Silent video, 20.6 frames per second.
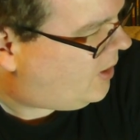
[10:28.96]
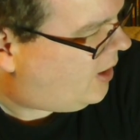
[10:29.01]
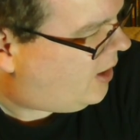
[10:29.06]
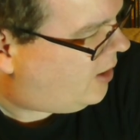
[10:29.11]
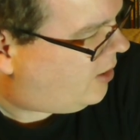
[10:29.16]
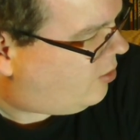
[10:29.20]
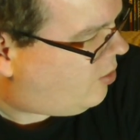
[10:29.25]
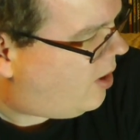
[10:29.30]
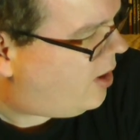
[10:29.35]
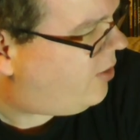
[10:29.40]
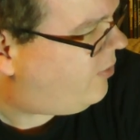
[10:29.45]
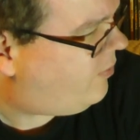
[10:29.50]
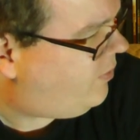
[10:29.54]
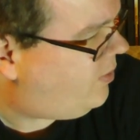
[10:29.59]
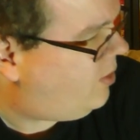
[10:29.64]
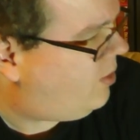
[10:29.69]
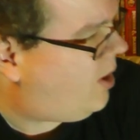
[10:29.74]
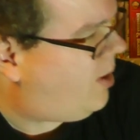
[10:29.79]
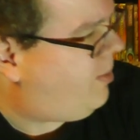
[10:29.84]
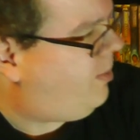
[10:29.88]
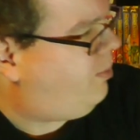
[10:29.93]
and quite a
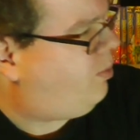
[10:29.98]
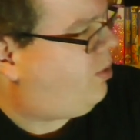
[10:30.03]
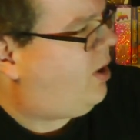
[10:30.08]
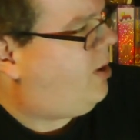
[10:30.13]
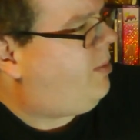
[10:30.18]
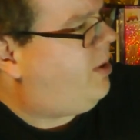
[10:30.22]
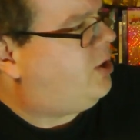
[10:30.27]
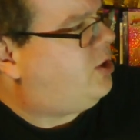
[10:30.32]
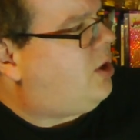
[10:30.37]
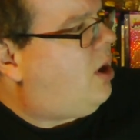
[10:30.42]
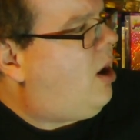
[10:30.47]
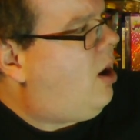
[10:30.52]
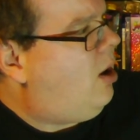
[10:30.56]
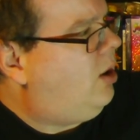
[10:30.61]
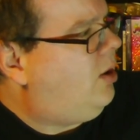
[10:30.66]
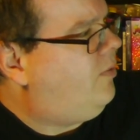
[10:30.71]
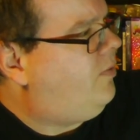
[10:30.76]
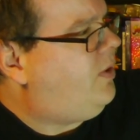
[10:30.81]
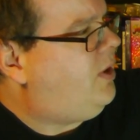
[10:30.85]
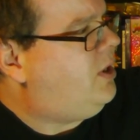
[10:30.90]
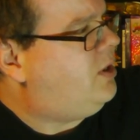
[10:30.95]
few. And pretty much
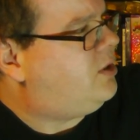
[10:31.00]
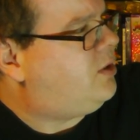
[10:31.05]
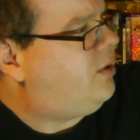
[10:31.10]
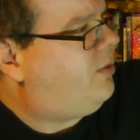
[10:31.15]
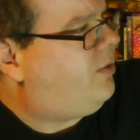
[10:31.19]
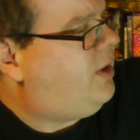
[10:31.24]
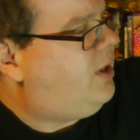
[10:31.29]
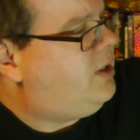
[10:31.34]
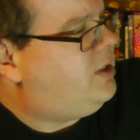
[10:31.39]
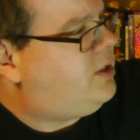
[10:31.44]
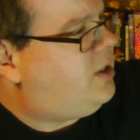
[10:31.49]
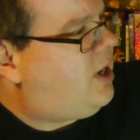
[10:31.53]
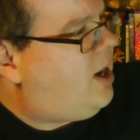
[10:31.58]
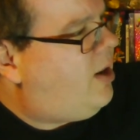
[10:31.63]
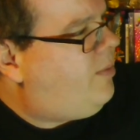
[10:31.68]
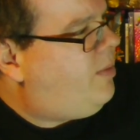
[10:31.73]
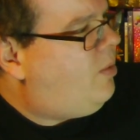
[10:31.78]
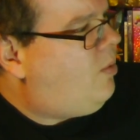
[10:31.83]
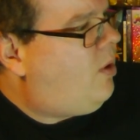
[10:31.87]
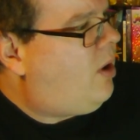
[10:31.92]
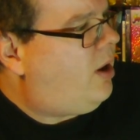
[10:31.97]
all of these are things that
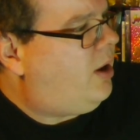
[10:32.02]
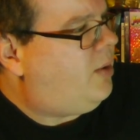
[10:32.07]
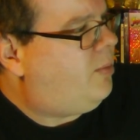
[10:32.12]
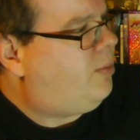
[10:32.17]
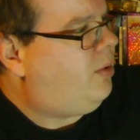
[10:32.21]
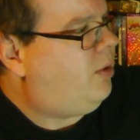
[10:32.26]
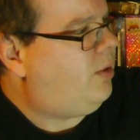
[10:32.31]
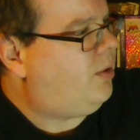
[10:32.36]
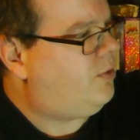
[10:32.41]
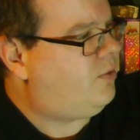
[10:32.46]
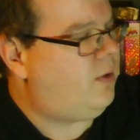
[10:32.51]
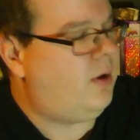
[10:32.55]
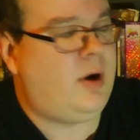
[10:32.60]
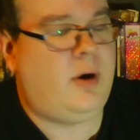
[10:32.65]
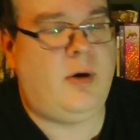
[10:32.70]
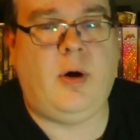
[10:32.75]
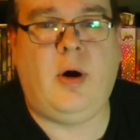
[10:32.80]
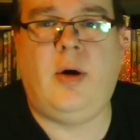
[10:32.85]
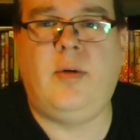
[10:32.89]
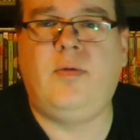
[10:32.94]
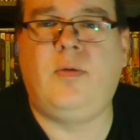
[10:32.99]
I've been wanting to pull the
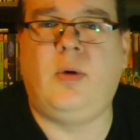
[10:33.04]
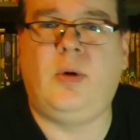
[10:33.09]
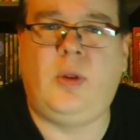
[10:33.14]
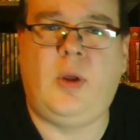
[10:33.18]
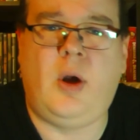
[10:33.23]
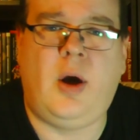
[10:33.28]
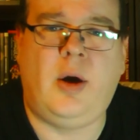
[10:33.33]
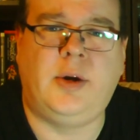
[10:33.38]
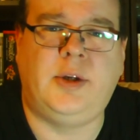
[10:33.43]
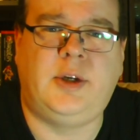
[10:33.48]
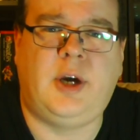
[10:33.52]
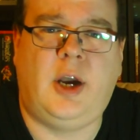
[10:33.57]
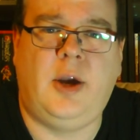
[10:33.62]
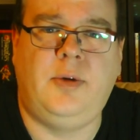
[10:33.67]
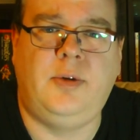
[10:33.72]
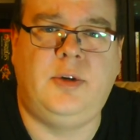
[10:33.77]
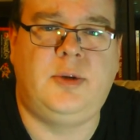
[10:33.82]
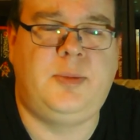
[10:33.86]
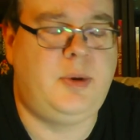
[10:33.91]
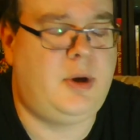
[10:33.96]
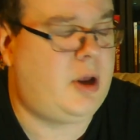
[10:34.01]
trigger on for a long
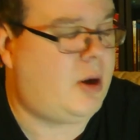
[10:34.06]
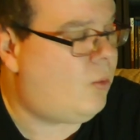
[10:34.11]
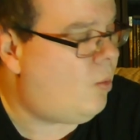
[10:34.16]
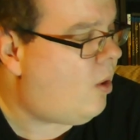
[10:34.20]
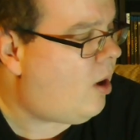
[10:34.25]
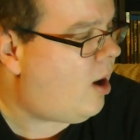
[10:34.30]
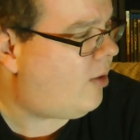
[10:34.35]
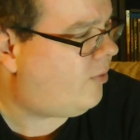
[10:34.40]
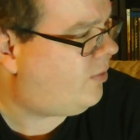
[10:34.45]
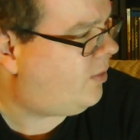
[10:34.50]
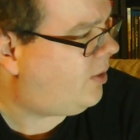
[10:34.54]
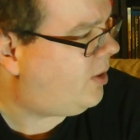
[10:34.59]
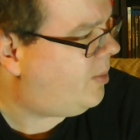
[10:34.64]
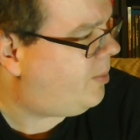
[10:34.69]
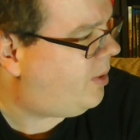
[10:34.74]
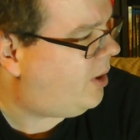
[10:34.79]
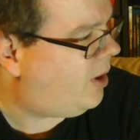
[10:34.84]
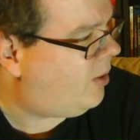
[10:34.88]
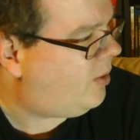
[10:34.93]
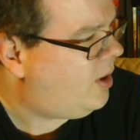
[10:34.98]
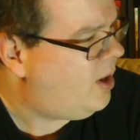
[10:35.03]
time, just been kind of waffling
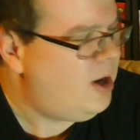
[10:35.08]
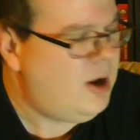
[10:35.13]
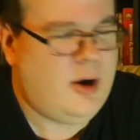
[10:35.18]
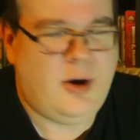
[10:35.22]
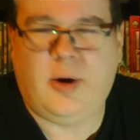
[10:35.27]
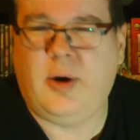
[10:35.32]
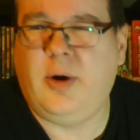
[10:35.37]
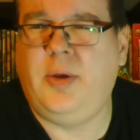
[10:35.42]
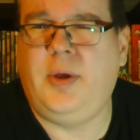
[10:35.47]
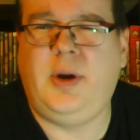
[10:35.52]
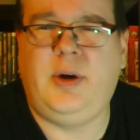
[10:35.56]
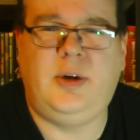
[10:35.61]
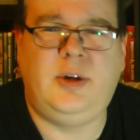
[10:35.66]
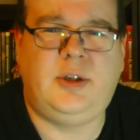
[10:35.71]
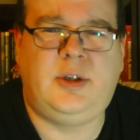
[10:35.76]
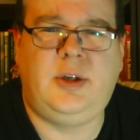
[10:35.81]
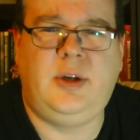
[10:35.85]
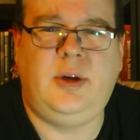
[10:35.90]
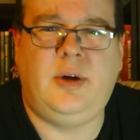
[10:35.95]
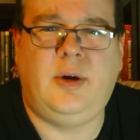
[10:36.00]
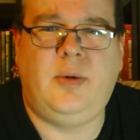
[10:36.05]
about, or they
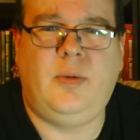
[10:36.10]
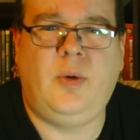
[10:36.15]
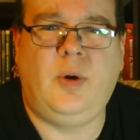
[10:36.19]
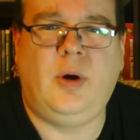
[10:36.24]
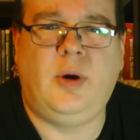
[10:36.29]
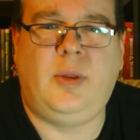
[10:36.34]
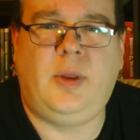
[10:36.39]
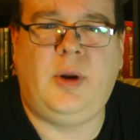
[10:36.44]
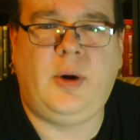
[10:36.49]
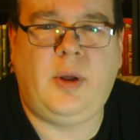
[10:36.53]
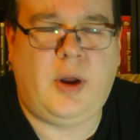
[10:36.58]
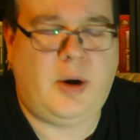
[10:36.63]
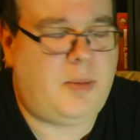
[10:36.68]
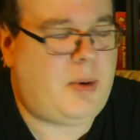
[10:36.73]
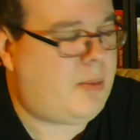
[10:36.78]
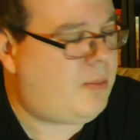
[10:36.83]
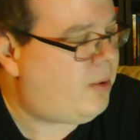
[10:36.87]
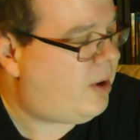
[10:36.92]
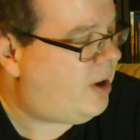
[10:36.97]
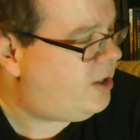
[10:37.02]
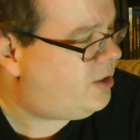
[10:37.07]
just, you know, were a little out of my
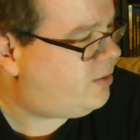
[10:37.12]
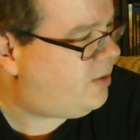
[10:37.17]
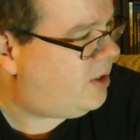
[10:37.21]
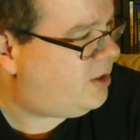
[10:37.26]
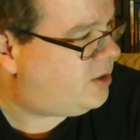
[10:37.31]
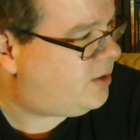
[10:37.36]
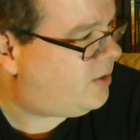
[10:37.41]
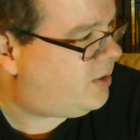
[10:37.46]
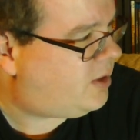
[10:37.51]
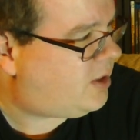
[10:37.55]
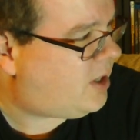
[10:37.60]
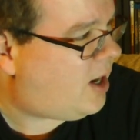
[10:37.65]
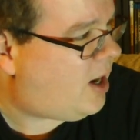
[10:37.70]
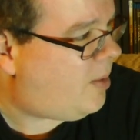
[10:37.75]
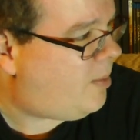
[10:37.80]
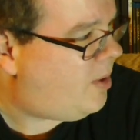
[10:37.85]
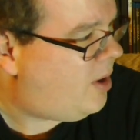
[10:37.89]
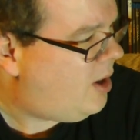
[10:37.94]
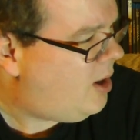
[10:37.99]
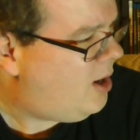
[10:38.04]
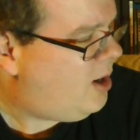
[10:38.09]
price range at the
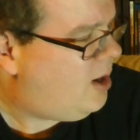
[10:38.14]
time.